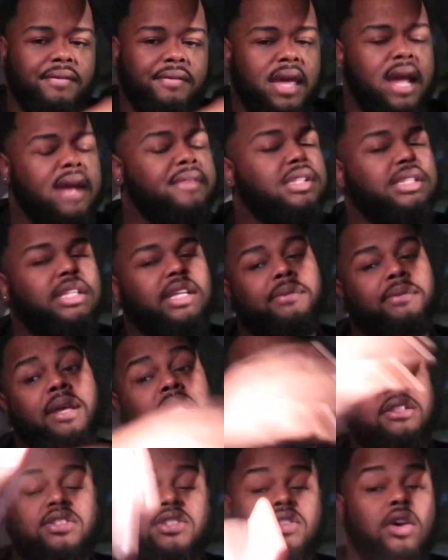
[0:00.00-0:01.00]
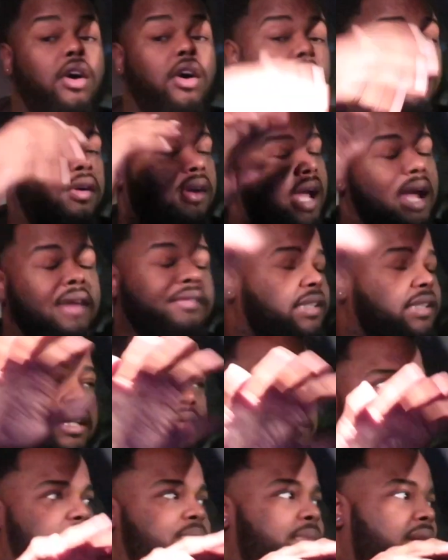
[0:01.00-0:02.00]
everything, man. The song,
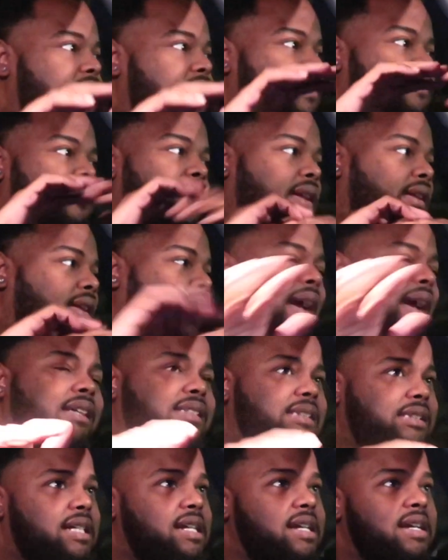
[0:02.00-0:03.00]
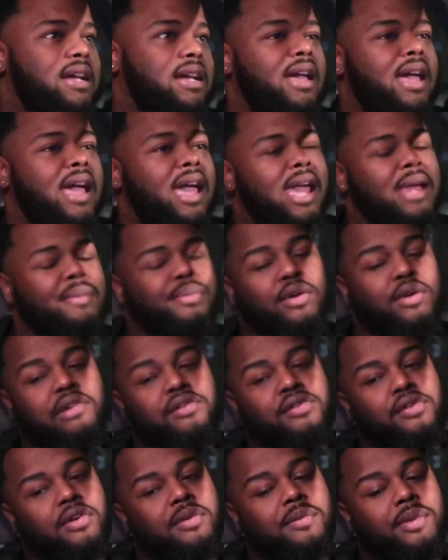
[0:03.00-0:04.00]
everything was amazing, man. Like I said,
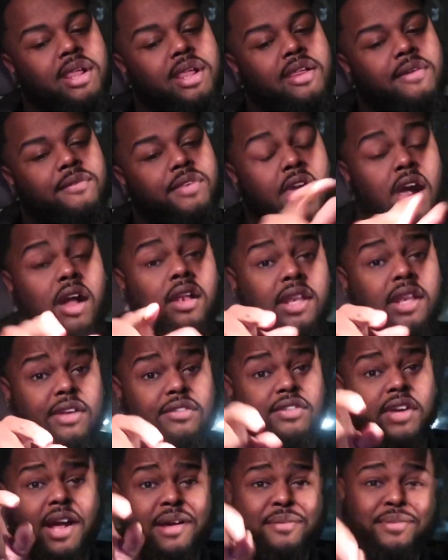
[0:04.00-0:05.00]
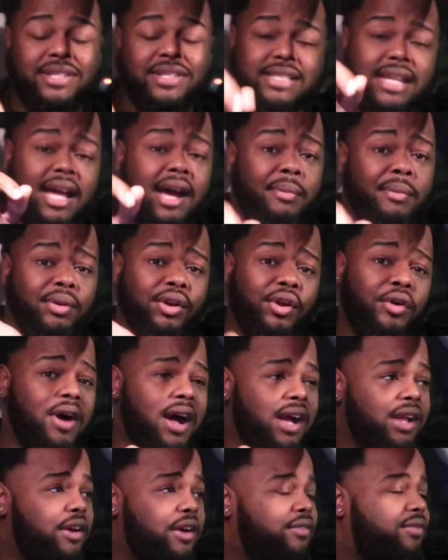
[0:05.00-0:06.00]
8.4, man. Y'all leave comments down below
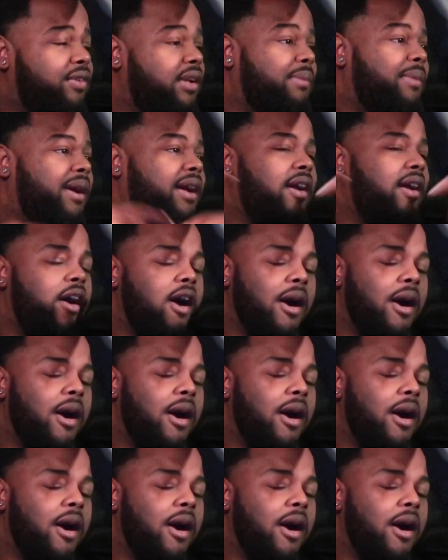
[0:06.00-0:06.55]
how y'all feel about it.